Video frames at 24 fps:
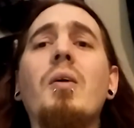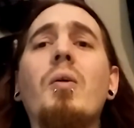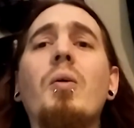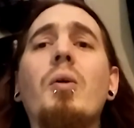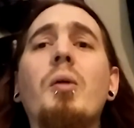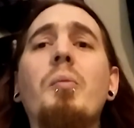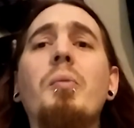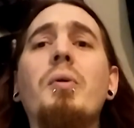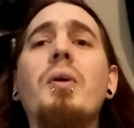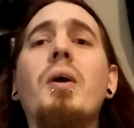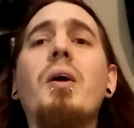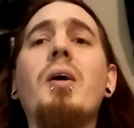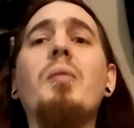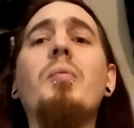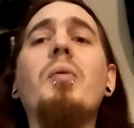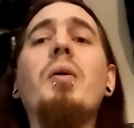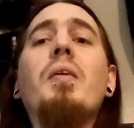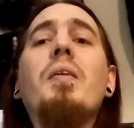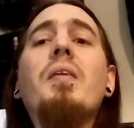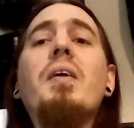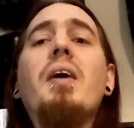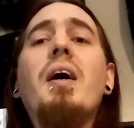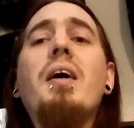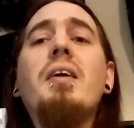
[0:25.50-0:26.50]
We're going to be talking
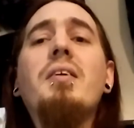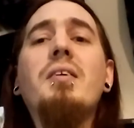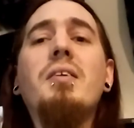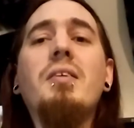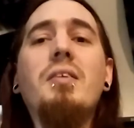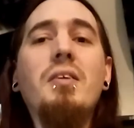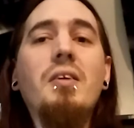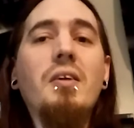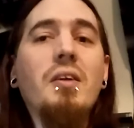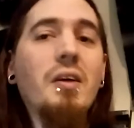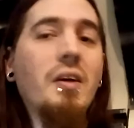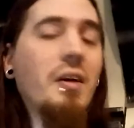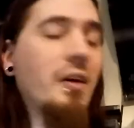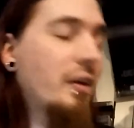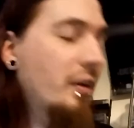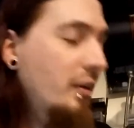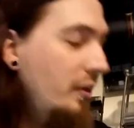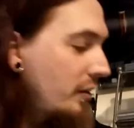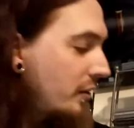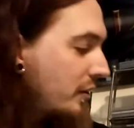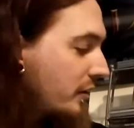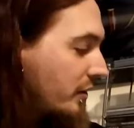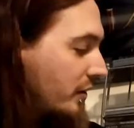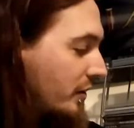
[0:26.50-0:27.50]
about that today,
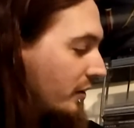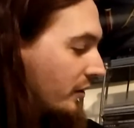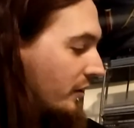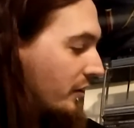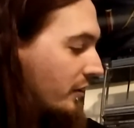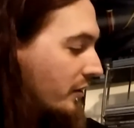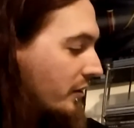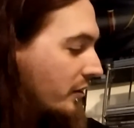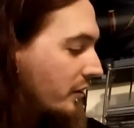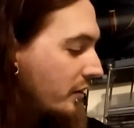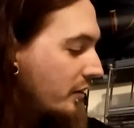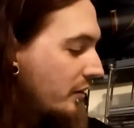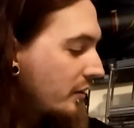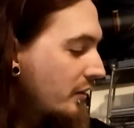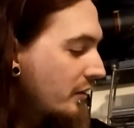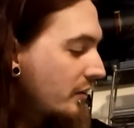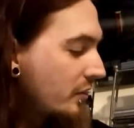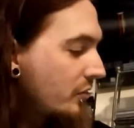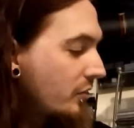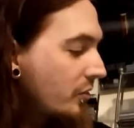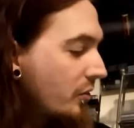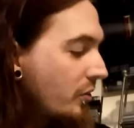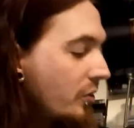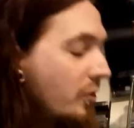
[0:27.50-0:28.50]

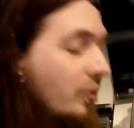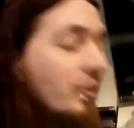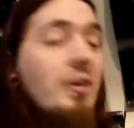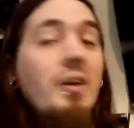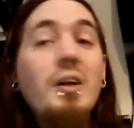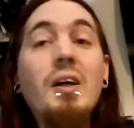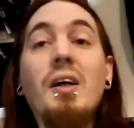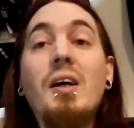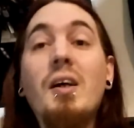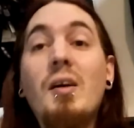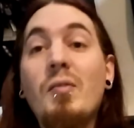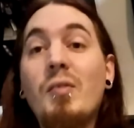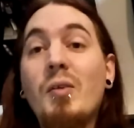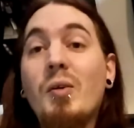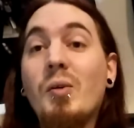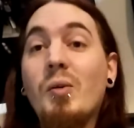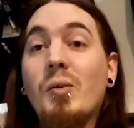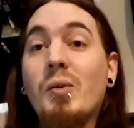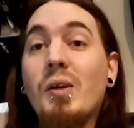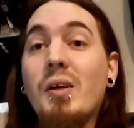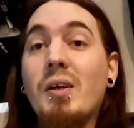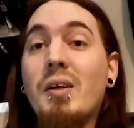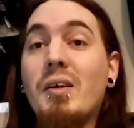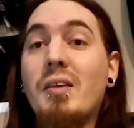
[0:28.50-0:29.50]
so if you
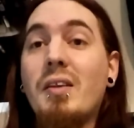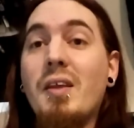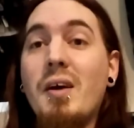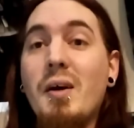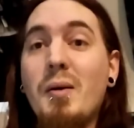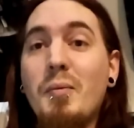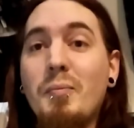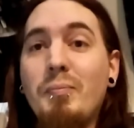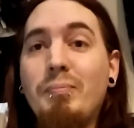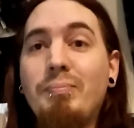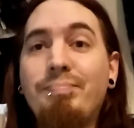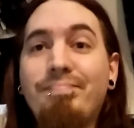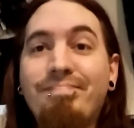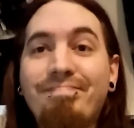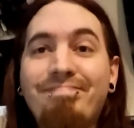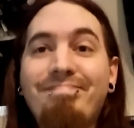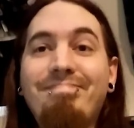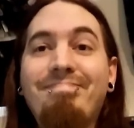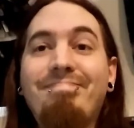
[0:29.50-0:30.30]
don't like them,